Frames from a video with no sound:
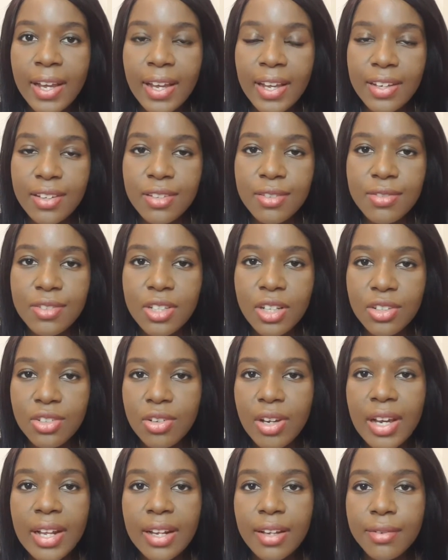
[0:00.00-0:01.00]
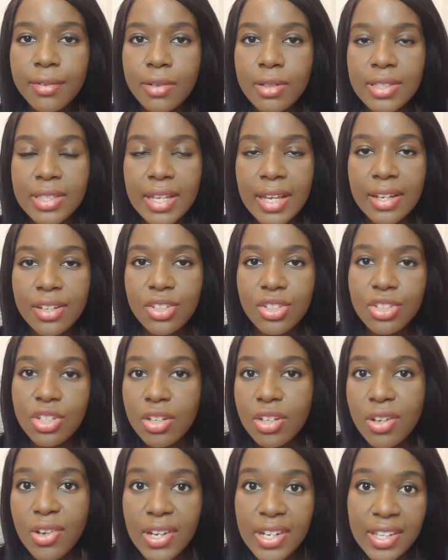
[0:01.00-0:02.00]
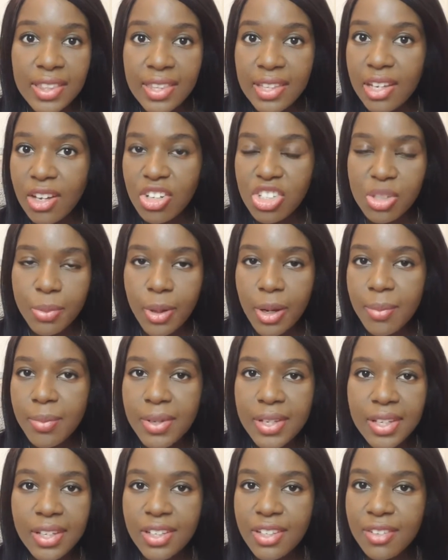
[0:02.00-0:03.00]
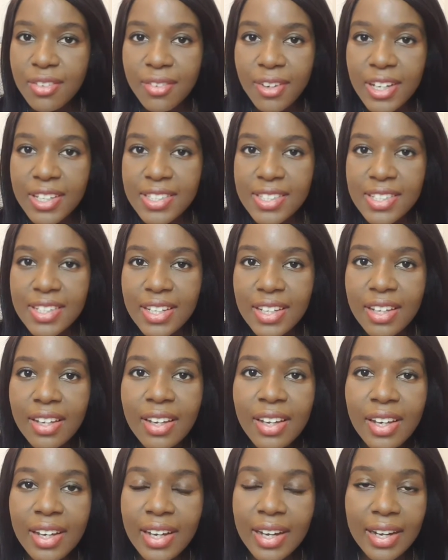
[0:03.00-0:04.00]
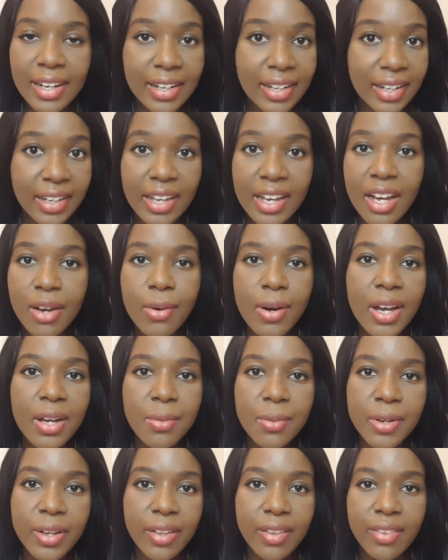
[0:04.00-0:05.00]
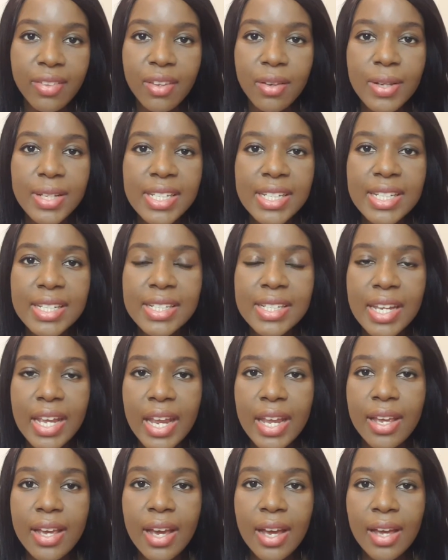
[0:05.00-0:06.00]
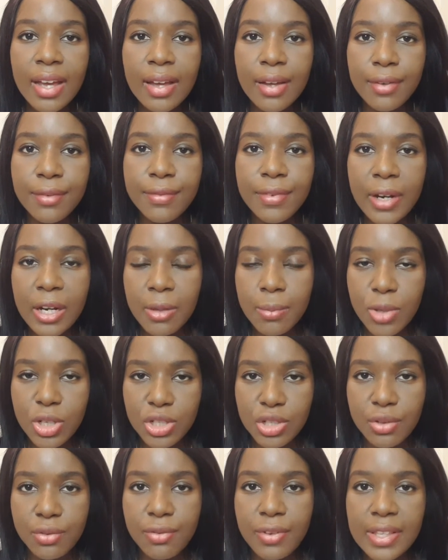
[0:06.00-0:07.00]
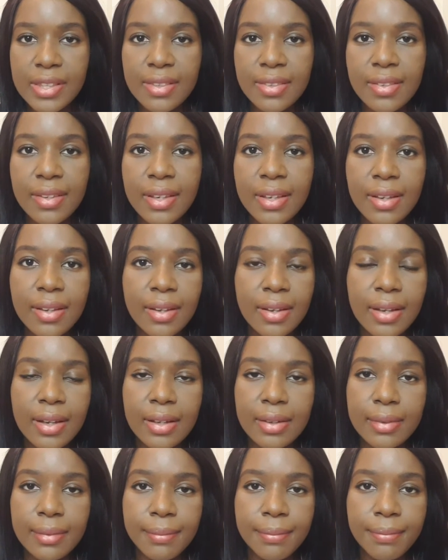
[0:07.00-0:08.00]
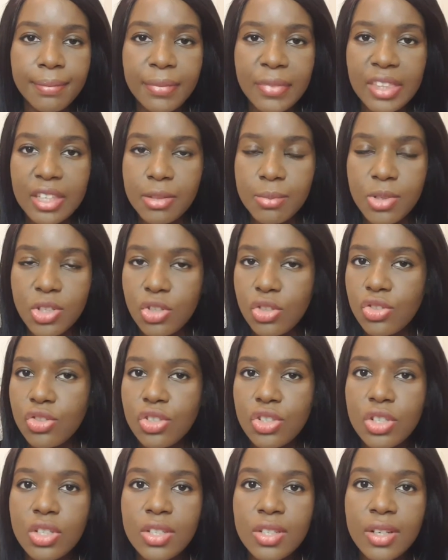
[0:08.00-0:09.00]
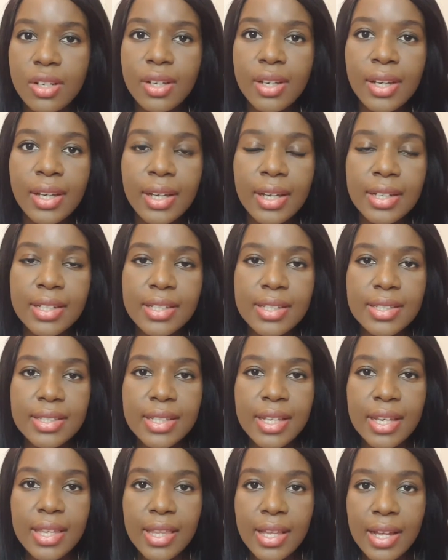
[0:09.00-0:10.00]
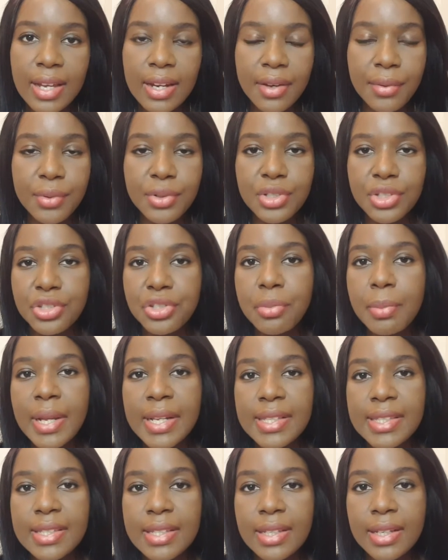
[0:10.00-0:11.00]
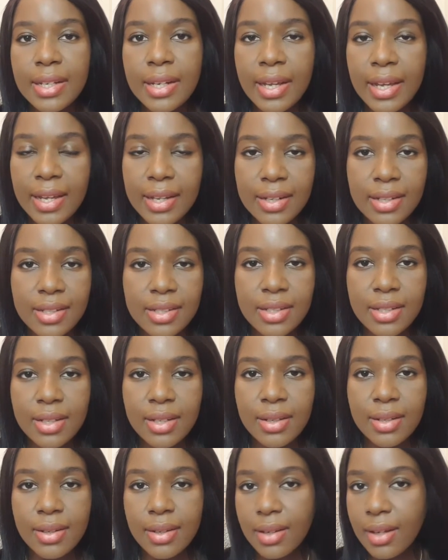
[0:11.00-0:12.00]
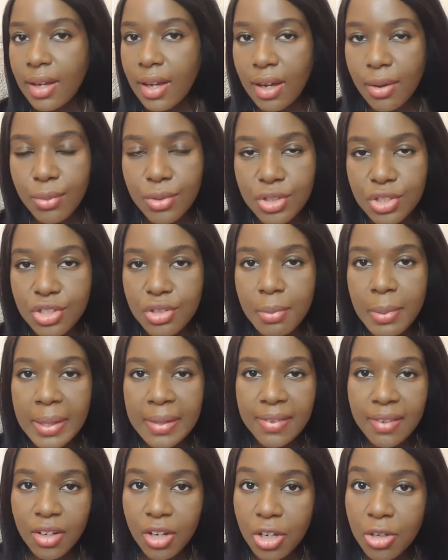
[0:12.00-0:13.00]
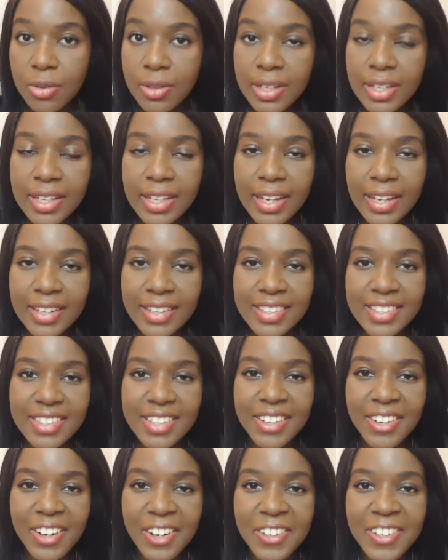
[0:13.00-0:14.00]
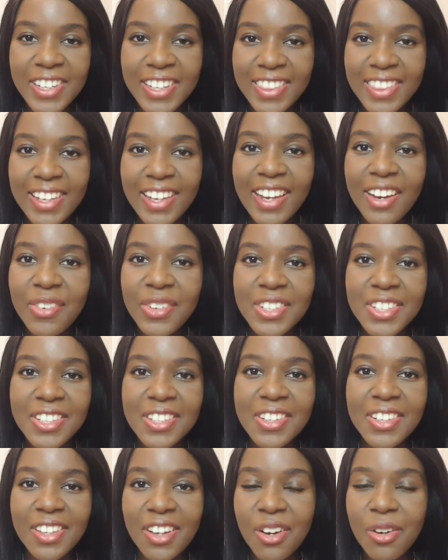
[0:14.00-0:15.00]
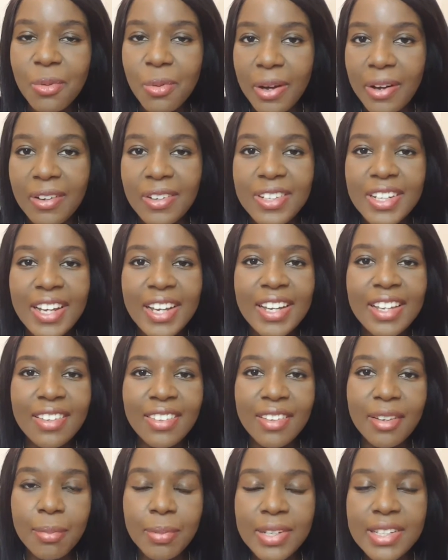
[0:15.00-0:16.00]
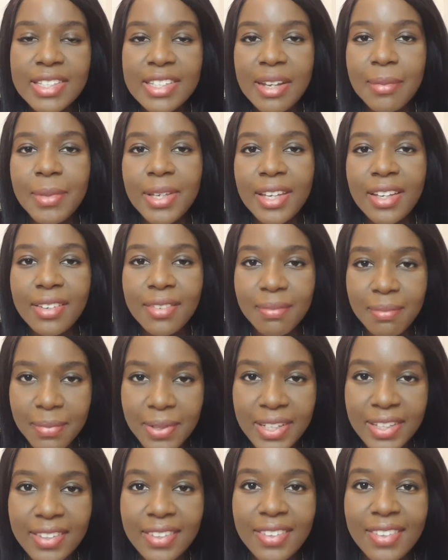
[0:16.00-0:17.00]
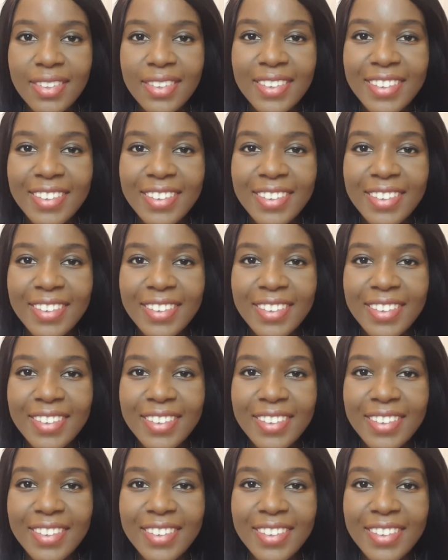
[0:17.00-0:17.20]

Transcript: And you've done your A-levels, and you don't know anything else about being at university, like how I was. So it didn't take very much convincing the admissions tutor to say that I want to do medicine, and I want to do medicine only, and it's the only thing I want to do in the whole world. So please let me in, please.